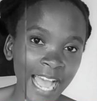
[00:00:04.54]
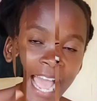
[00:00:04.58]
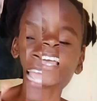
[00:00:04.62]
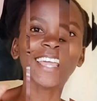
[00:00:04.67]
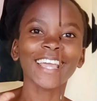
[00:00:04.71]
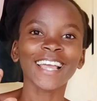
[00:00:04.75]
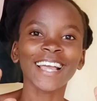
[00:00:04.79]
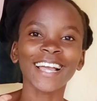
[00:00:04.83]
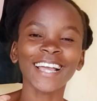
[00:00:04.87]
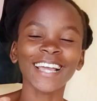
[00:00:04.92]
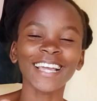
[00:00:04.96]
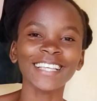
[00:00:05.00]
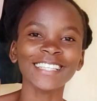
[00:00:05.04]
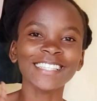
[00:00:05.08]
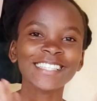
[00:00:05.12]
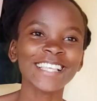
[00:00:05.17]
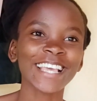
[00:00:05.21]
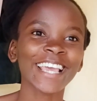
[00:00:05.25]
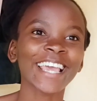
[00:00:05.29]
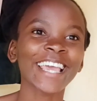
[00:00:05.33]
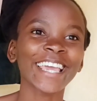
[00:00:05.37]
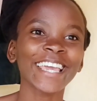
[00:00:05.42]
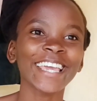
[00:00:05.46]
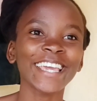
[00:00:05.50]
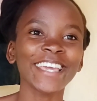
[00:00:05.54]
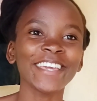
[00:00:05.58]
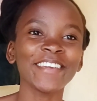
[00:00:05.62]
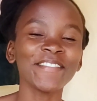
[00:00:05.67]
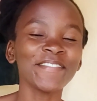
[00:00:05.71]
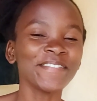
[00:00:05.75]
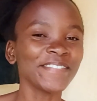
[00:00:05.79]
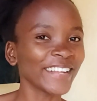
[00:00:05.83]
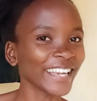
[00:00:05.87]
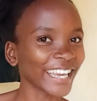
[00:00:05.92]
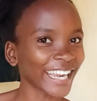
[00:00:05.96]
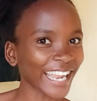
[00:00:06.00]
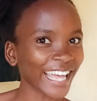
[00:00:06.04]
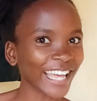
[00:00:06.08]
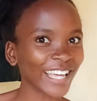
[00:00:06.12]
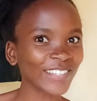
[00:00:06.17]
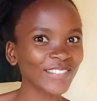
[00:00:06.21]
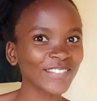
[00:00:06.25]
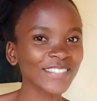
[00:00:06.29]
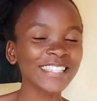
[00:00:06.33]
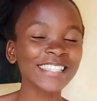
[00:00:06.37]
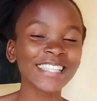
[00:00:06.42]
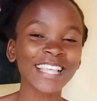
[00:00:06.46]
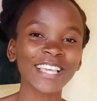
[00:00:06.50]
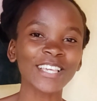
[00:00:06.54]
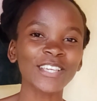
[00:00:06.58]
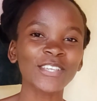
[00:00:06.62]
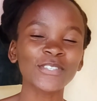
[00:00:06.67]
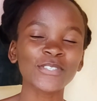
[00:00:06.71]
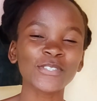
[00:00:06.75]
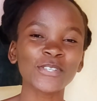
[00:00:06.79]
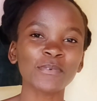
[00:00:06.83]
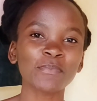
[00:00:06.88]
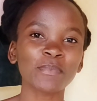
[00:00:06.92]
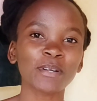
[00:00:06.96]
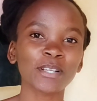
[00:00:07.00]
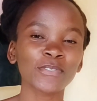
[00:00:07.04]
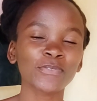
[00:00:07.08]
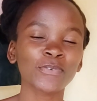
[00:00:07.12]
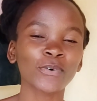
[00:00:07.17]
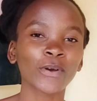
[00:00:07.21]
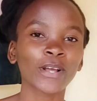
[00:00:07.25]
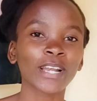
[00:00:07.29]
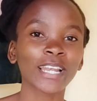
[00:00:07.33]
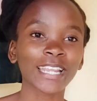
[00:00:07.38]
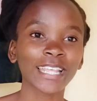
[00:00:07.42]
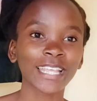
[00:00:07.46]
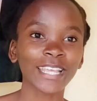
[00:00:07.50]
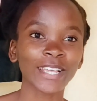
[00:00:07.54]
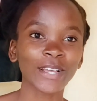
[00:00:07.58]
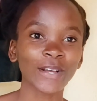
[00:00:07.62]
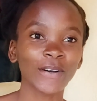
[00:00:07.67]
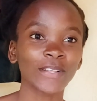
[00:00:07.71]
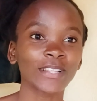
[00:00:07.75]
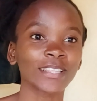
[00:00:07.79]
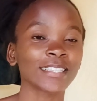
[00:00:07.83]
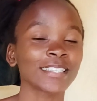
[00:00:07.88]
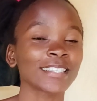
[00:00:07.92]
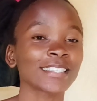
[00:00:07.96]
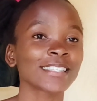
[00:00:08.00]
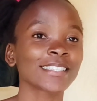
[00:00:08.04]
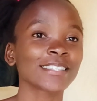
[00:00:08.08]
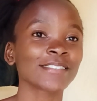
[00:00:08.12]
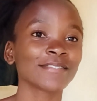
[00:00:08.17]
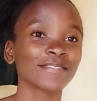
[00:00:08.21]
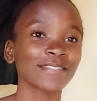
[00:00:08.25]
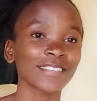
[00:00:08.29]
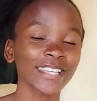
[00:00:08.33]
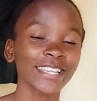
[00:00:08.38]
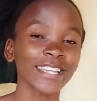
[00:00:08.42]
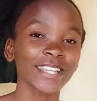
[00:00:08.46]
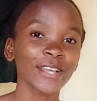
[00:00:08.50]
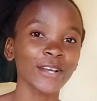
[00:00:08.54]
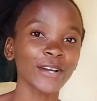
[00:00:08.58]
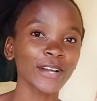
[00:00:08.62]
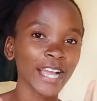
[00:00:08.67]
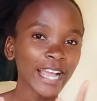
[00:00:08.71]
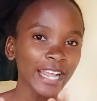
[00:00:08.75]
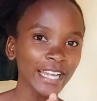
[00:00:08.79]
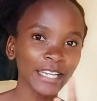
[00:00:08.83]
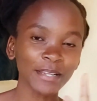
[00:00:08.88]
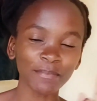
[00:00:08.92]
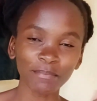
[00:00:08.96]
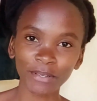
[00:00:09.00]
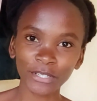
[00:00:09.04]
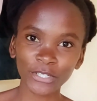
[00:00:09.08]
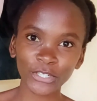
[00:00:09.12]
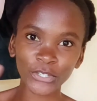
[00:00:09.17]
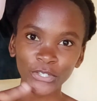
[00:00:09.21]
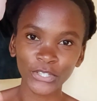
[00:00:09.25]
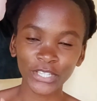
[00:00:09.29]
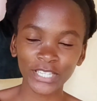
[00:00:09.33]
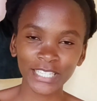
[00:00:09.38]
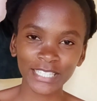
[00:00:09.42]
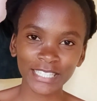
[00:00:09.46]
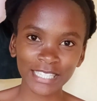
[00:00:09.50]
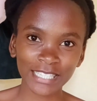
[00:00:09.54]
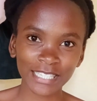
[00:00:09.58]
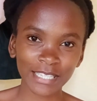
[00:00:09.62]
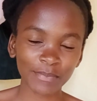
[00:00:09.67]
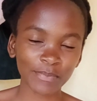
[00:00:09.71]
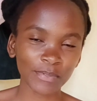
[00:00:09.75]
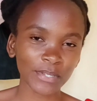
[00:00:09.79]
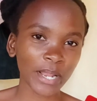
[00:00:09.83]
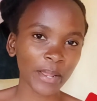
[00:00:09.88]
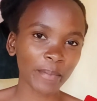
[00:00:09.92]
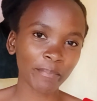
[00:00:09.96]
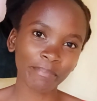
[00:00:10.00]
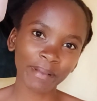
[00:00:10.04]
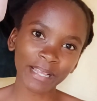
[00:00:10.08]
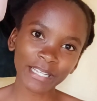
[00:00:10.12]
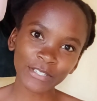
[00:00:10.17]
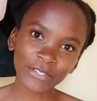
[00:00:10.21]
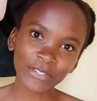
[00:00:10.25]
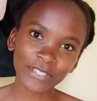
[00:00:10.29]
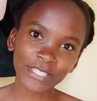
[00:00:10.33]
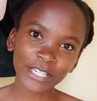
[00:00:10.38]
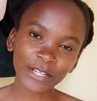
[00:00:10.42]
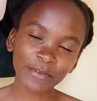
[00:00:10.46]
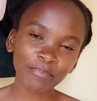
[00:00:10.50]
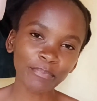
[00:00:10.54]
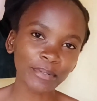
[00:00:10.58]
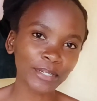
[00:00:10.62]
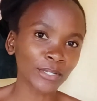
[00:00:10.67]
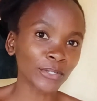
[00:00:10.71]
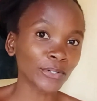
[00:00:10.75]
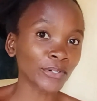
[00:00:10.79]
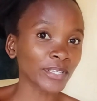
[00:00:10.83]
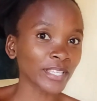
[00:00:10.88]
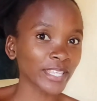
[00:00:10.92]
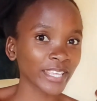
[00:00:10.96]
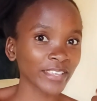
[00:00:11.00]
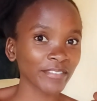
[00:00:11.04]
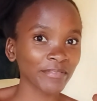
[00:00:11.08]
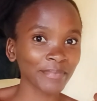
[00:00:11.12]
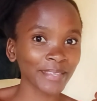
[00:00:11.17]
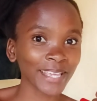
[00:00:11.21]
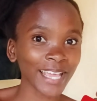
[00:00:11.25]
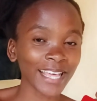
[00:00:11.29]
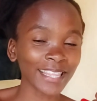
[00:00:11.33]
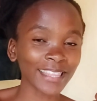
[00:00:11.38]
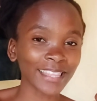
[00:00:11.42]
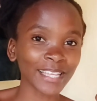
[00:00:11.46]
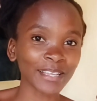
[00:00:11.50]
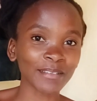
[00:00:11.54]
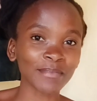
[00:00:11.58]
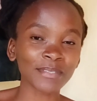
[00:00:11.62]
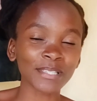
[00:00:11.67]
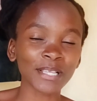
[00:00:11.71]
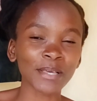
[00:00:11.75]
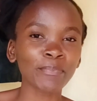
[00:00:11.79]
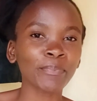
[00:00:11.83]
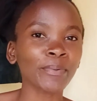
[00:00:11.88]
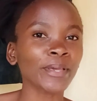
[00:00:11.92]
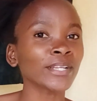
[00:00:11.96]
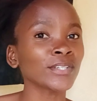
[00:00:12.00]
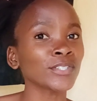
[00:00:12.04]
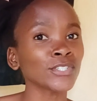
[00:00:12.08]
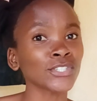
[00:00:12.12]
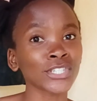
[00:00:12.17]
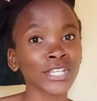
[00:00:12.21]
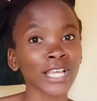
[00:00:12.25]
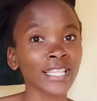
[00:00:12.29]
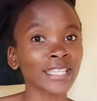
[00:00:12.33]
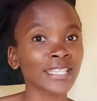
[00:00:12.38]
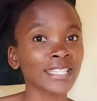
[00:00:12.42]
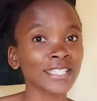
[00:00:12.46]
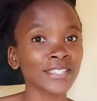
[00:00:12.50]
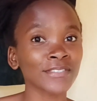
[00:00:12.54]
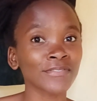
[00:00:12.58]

Hi guys, hey my loves, thank you so much for clicking on this video. Kindly make sure you hit the subscribe button down below, give me a thumbs up and share this